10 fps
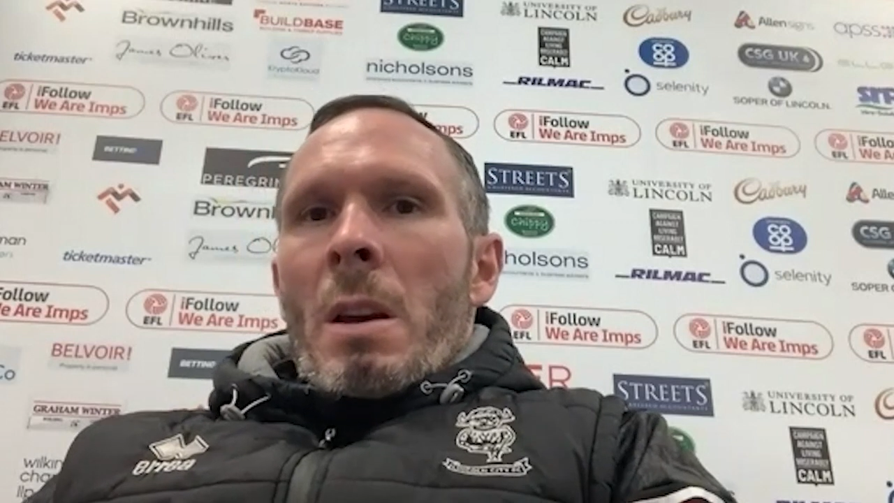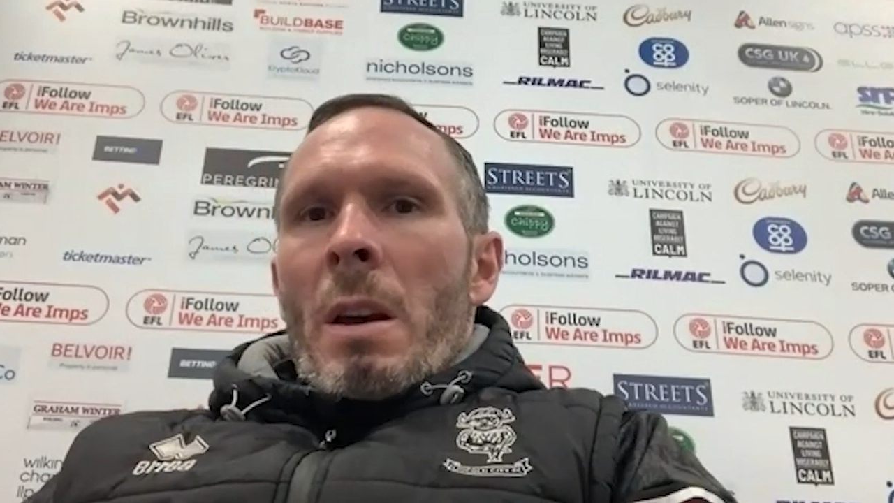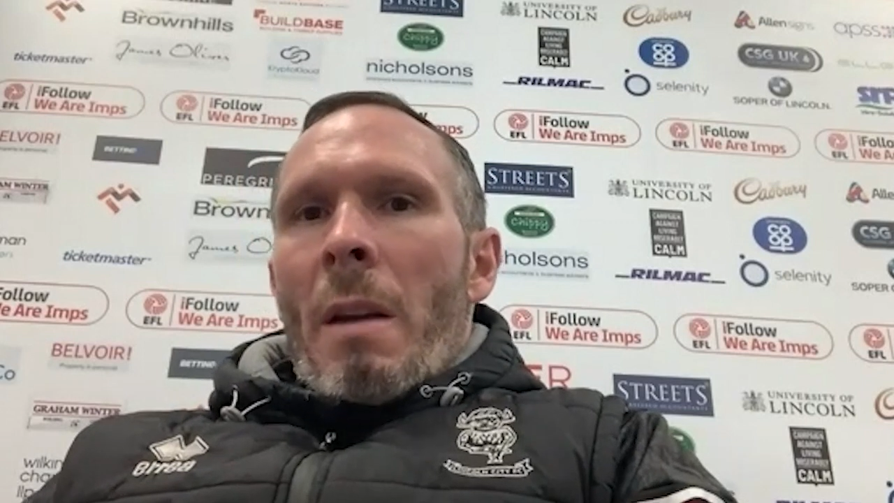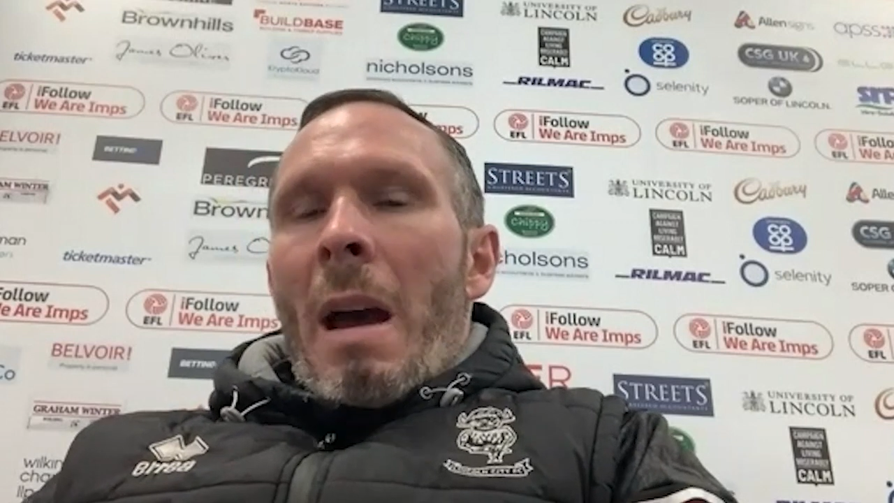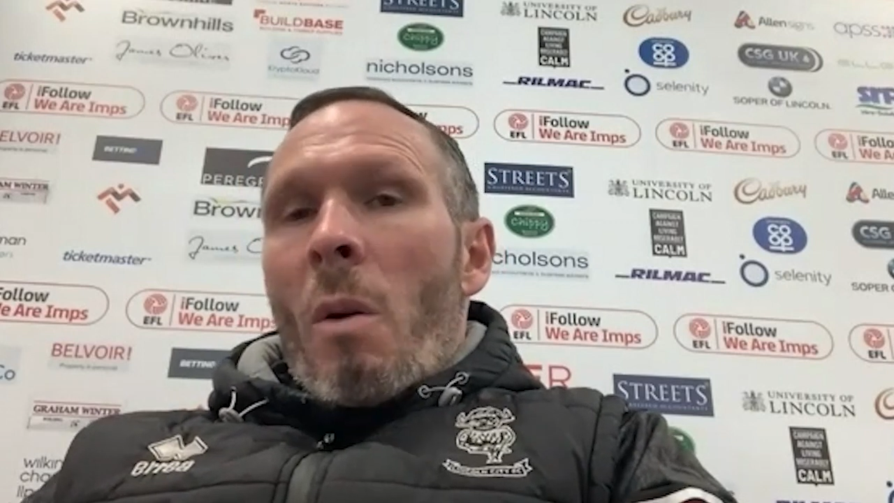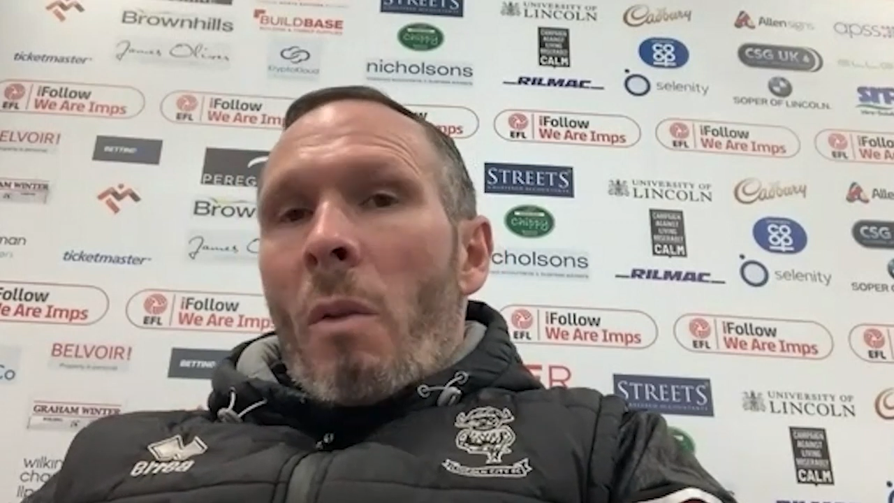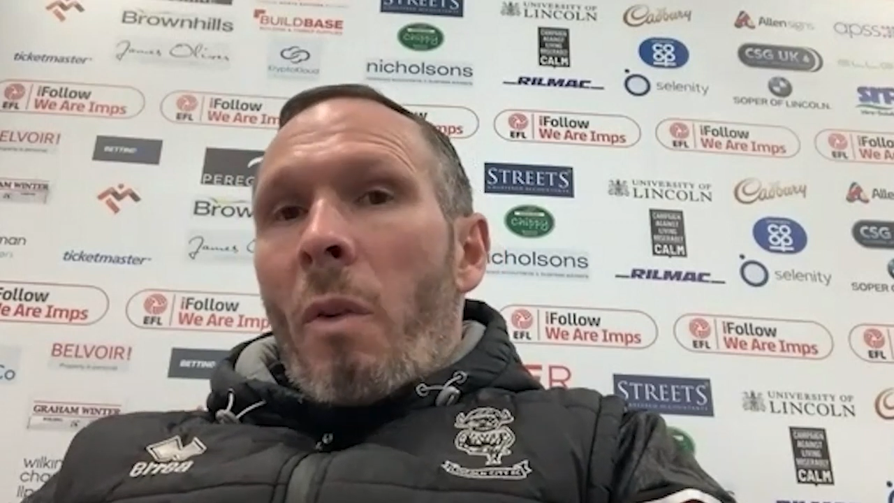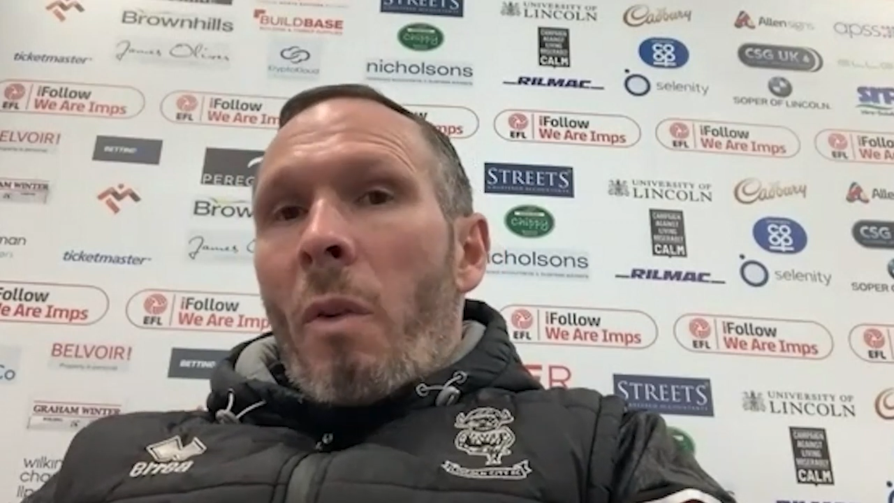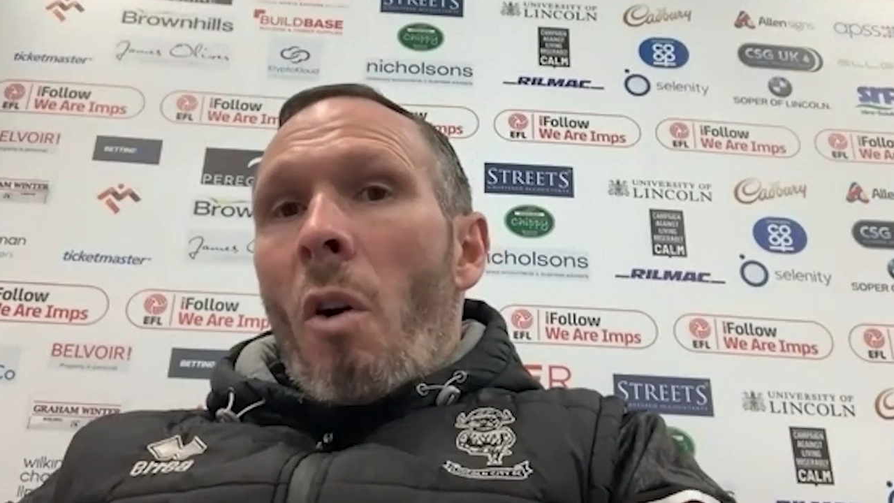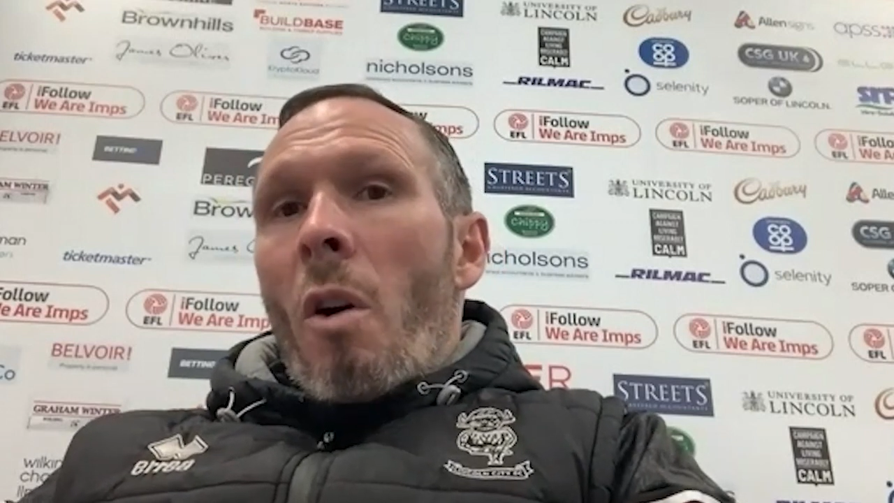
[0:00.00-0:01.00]
an out of
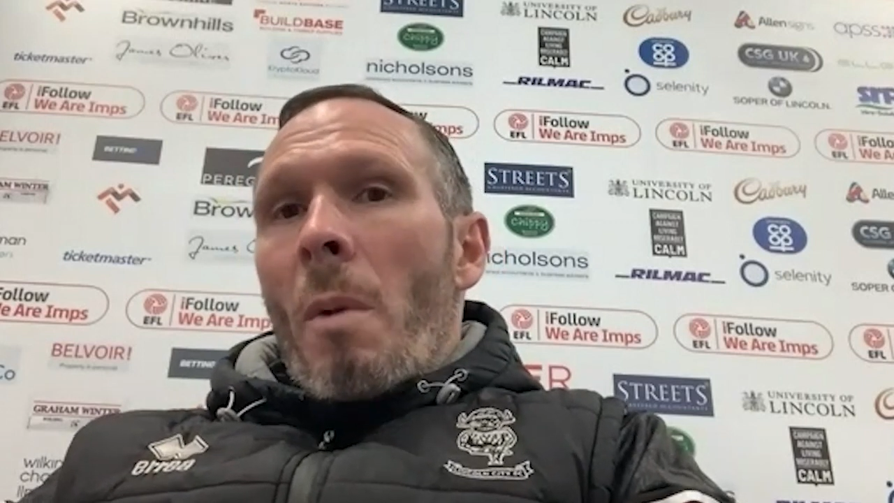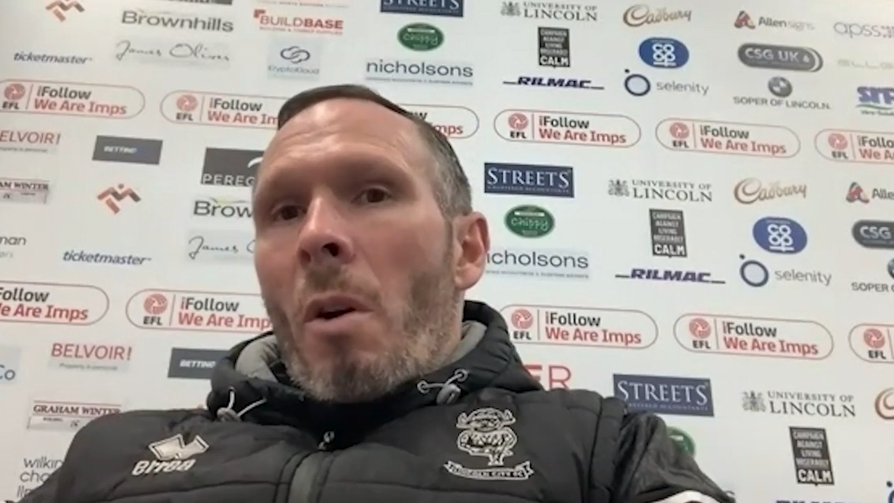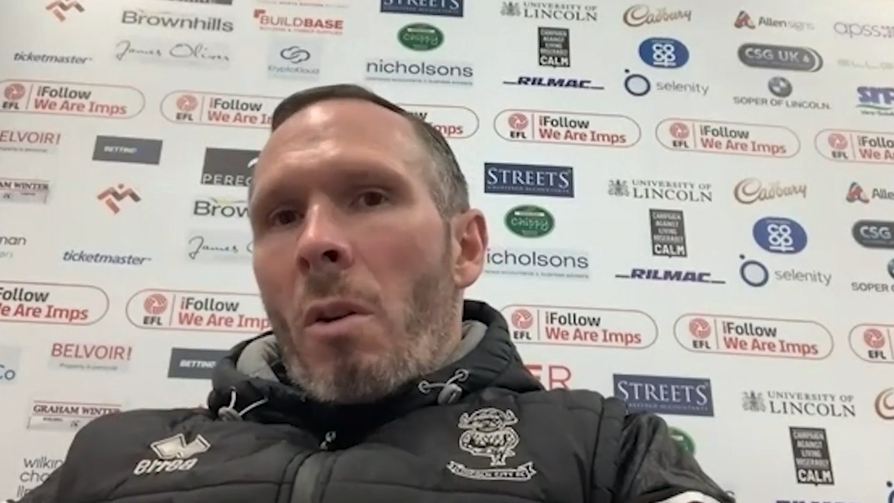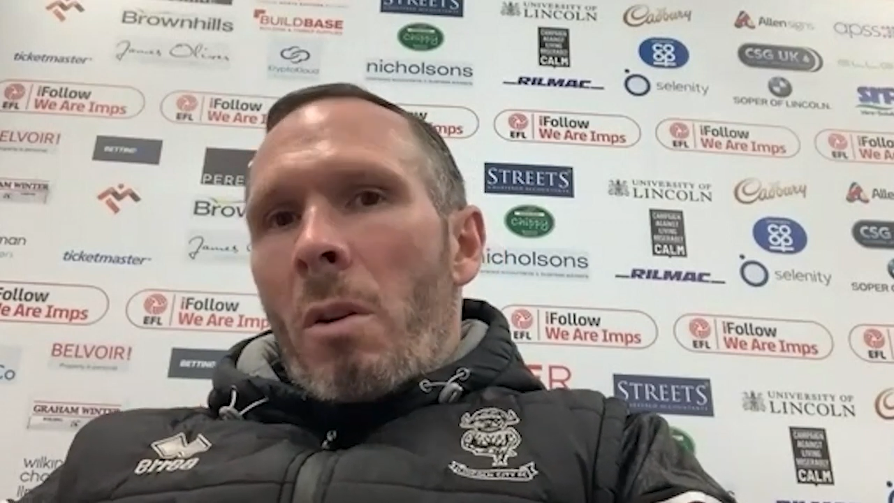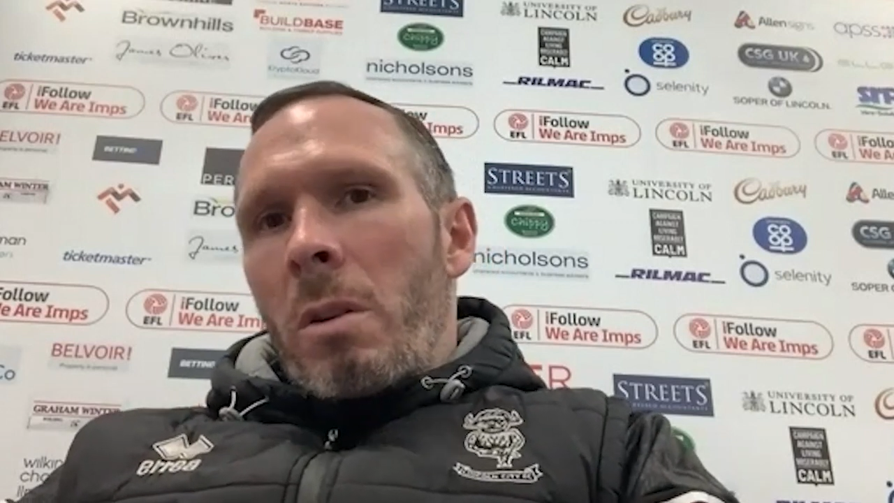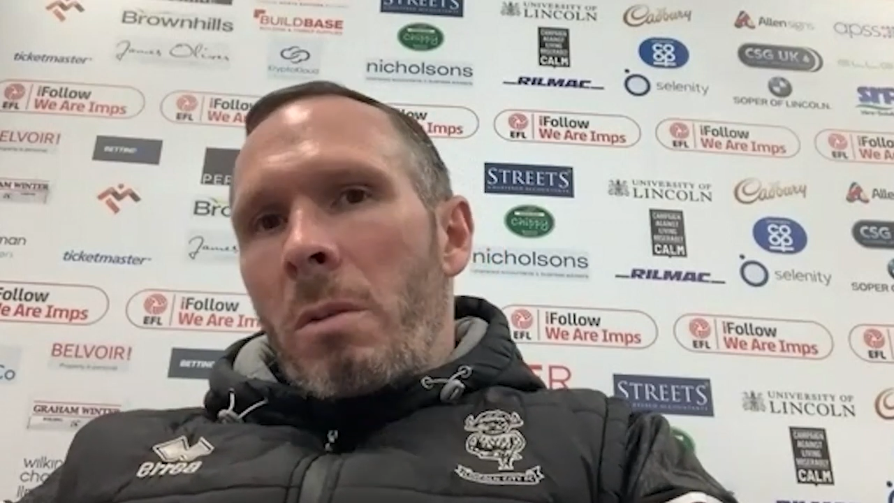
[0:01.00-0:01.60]
form or